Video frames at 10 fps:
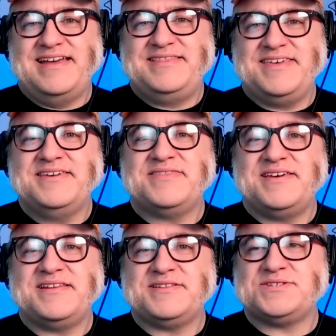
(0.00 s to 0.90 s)
I think
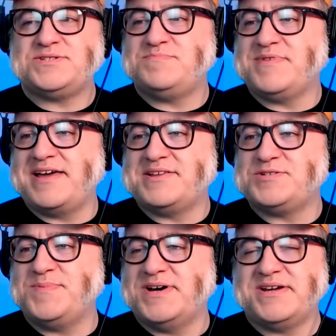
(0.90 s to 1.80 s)
that it's kind of
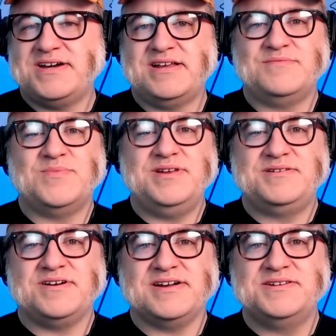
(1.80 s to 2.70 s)
spot on. When you
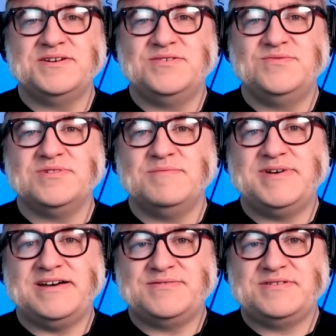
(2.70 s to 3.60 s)
talk to Google
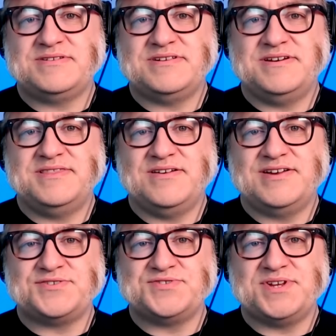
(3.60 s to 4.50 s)
about uh, their
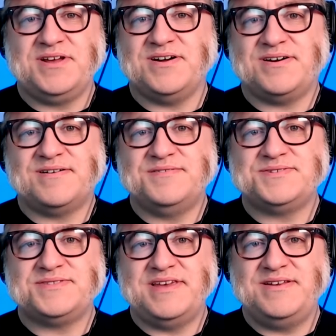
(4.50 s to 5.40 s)
interest in
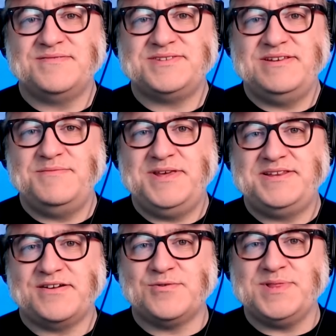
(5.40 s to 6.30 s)
cars, they don't seem to be
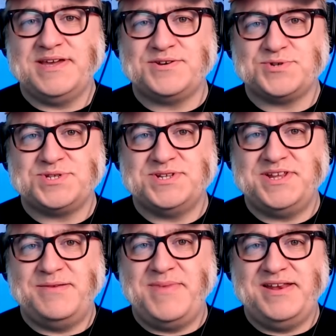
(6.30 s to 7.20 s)
terribly
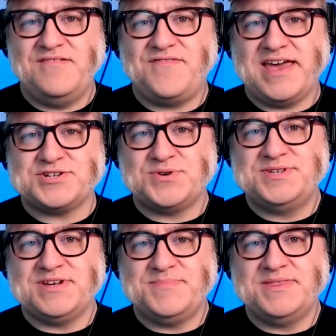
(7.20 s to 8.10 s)
interested in
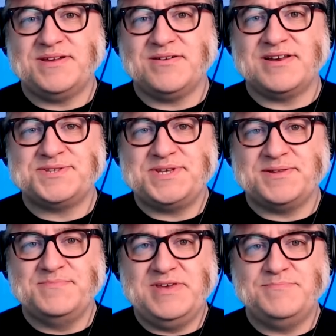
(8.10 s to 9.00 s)
manufacturing something they're going to
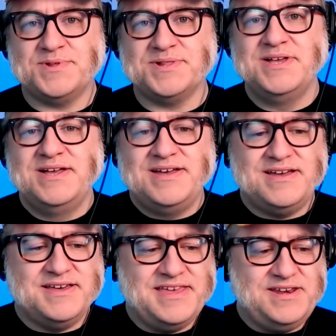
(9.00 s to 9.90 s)
sell to people.
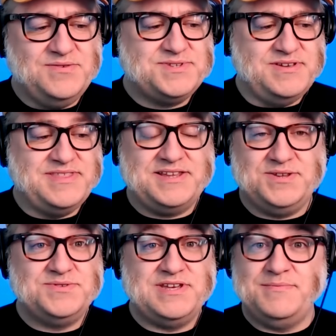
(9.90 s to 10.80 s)
Uh, they do see. They
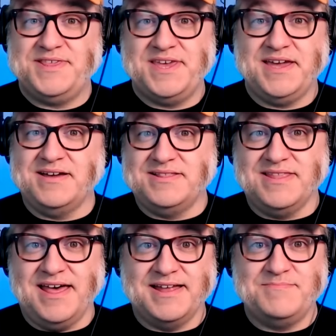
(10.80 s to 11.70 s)
do seem to be thinking a
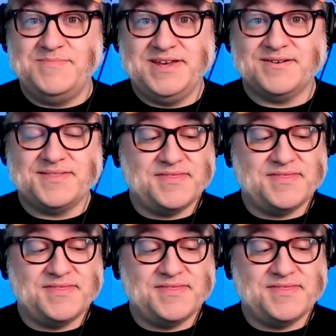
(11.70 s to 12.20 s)
lot bigger